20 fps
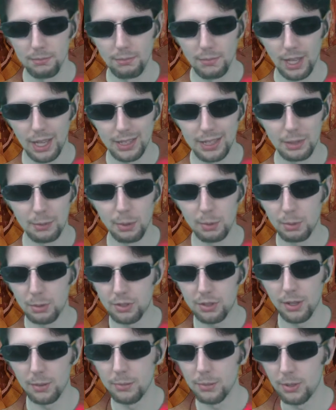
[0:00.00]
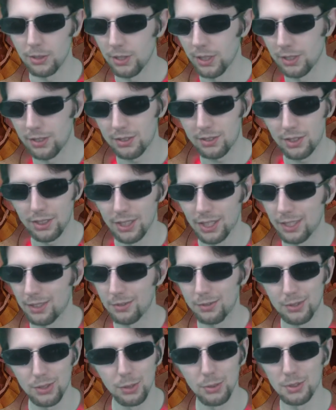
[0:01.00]
And then we were summonerless,
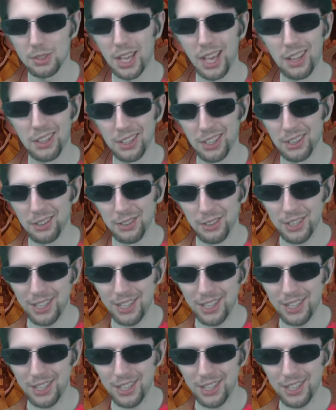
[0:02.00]
and so was Galio.